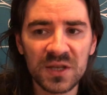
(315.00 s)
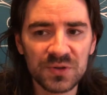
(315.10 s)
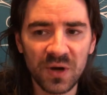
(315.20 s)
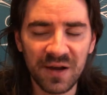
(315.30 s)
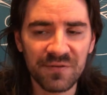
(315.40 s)

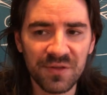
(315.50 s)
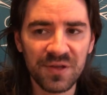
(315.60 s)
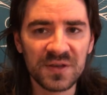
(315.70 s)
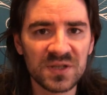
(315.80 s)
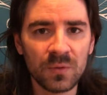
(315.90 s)
to have the
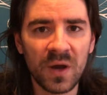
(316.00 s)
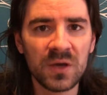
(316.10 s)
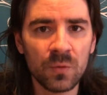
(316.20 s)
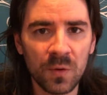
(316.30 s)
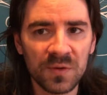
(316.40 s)
things the way
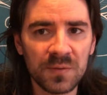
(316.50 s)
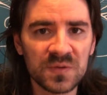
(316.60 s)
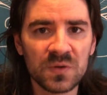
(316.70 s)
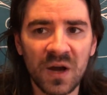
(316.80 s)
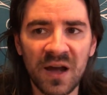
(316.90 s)
you want them
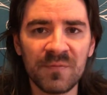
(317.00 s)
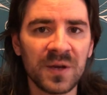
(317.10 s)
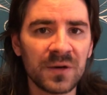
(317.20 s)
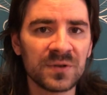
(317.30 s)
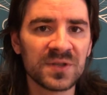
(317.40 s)
to have
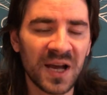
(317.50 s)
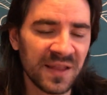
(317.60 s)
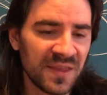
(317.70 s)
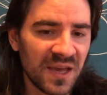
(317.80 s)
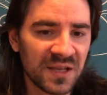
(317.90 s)
because
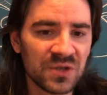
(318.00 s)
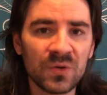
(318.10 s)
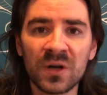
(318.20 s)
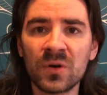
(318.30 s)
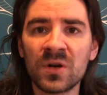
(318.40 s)
at the end
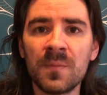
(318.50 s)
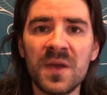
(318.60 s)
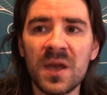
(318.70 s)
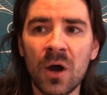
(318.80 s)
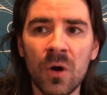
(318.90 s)
you are going to
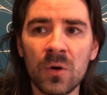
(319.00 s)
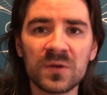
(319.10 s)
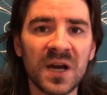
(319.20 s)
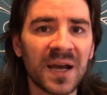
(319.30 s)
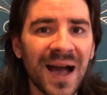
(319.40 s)
be
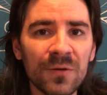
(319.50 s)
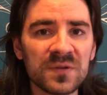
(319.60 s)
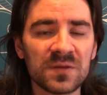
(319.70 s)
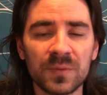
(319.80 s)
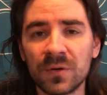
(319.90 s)
held
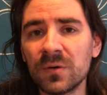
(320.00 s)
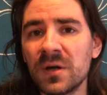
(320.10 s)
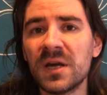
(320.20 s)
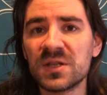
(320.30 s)
accountable